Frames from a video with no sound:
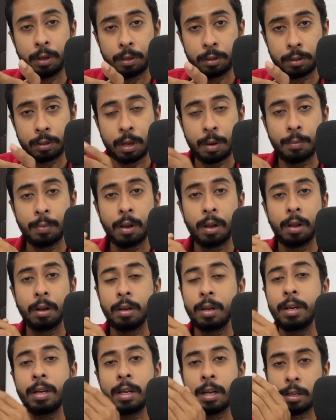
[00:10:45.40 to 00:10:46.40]
some
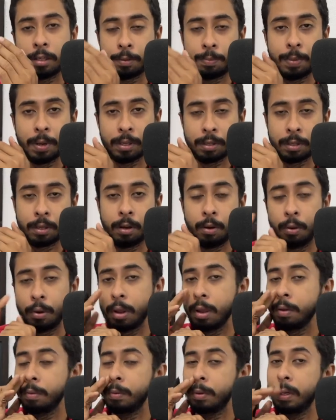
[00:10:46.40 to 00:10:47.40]
linear space.
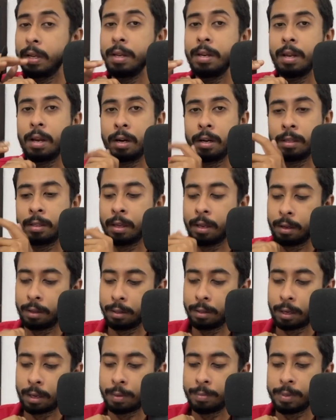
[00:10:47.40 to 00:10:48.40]
Okay, linearly
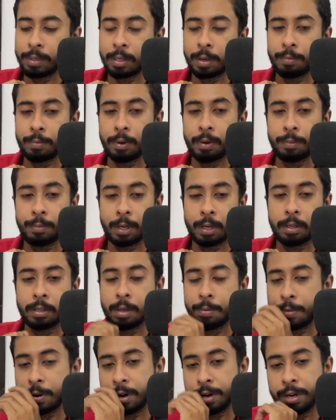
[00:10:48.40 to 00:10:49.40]
they can be
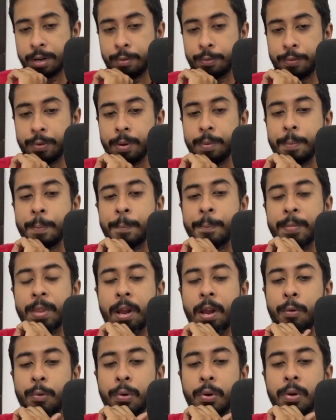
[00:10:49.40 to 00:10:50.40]
separated
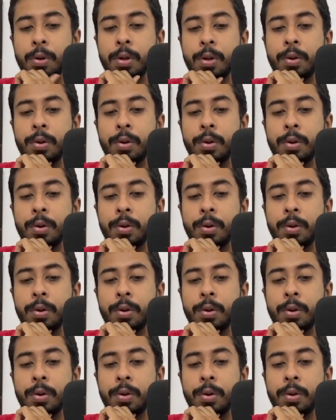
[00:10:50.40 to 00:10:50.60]
out,